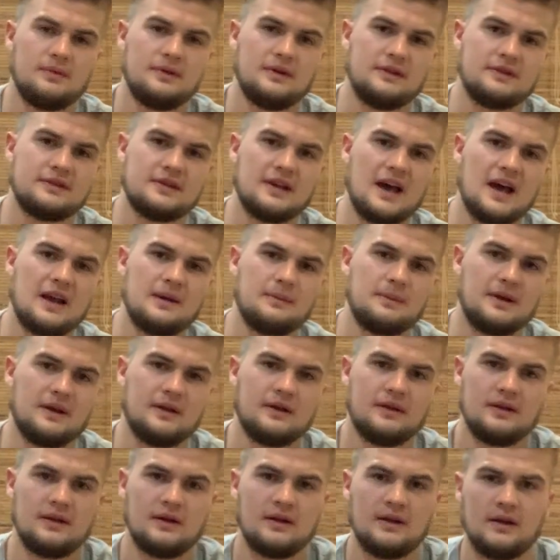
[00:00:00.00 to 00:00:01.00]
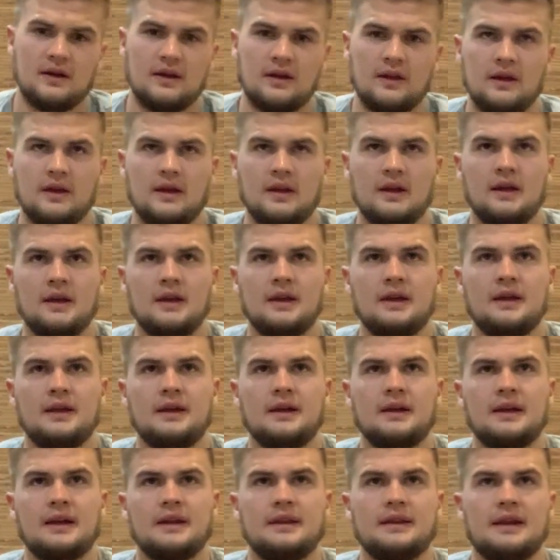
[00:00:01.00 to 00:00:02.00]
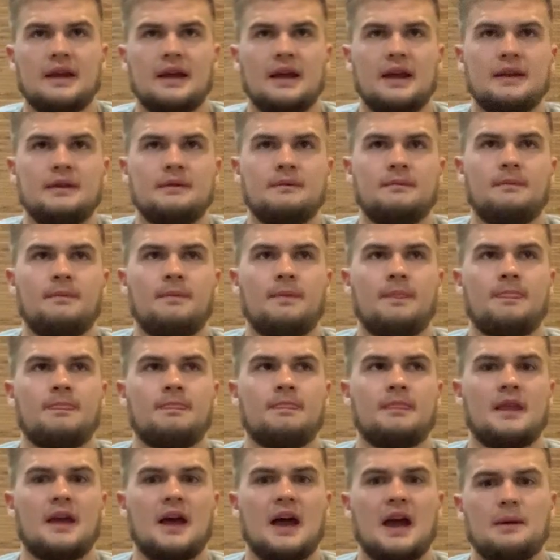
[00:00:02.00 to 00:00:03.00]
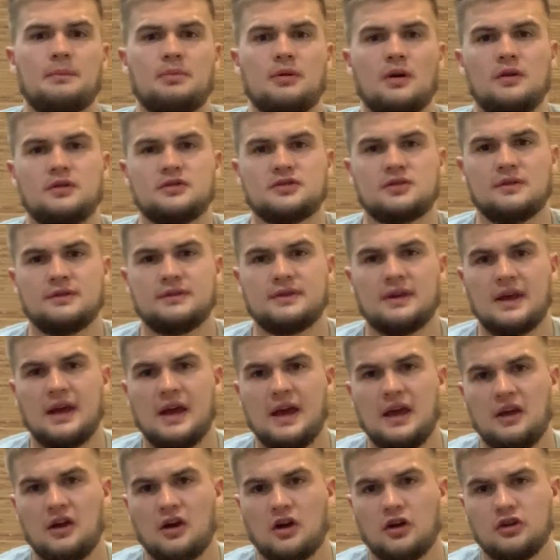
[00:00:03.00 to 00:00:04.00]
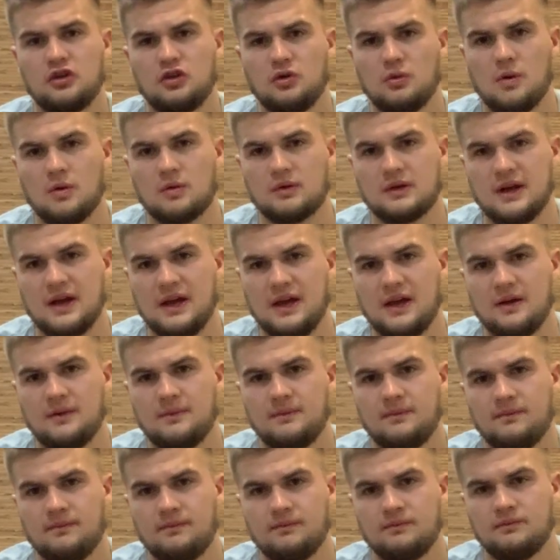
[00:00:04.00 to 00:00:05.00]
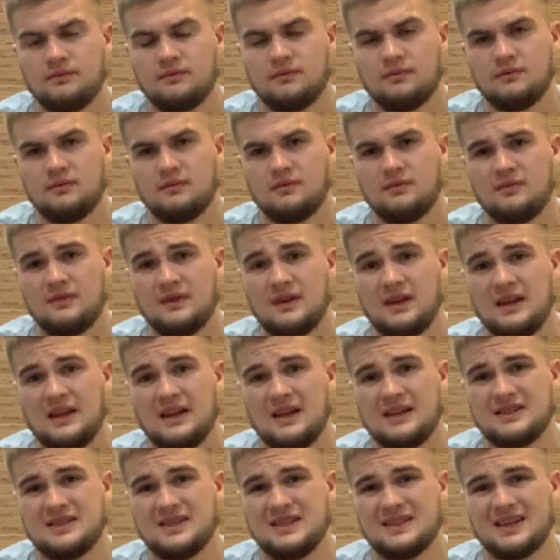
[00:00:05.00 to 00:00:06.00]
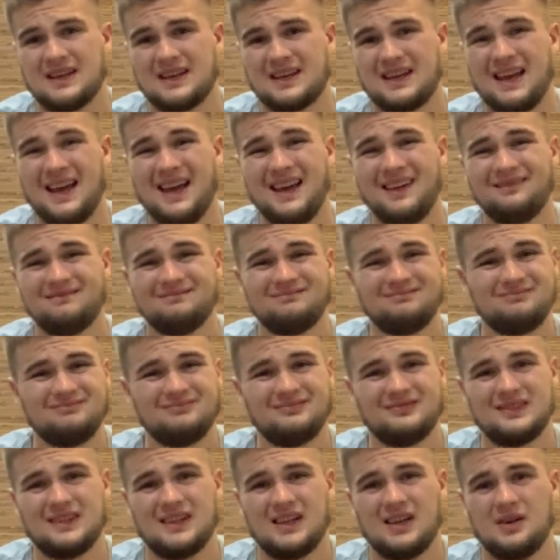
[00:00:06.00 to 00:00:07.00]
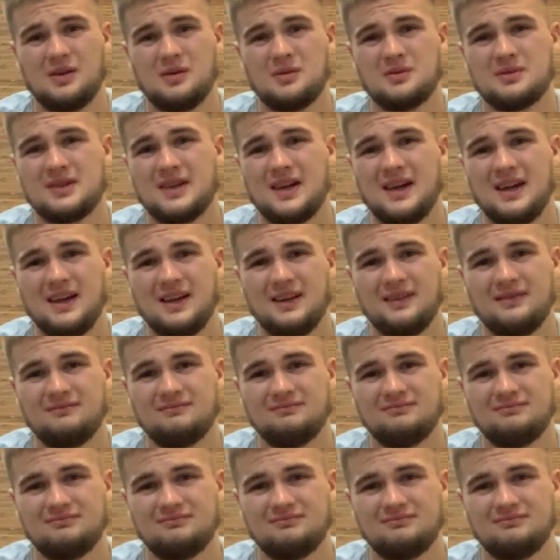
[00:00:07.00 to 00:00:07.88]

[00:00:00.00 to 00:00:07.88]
inside me. And then I approached her and said, "Hey, are you okay?" And then she's like, "Yeah, okay."